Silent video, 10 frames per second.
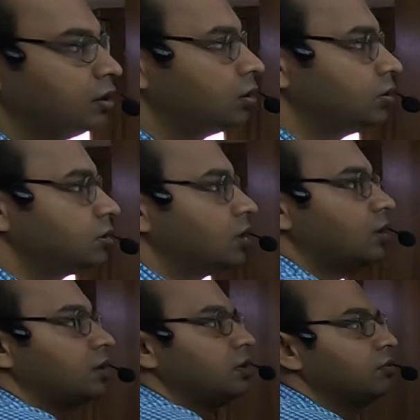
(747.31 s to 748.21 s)
now
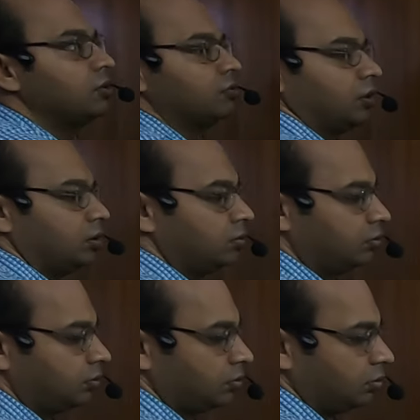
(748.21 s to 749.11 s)
starting with 1,
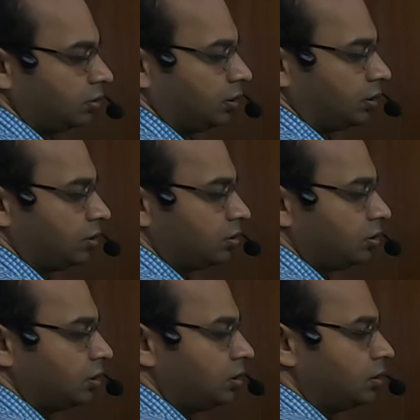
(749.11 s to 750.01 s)
it
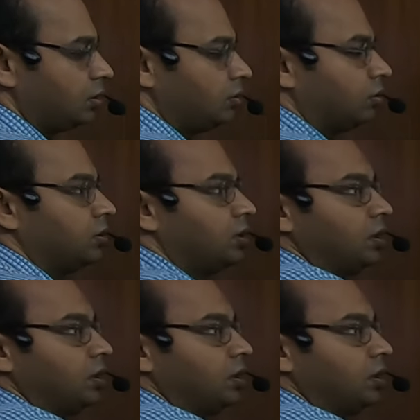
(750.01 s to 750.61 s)
is on the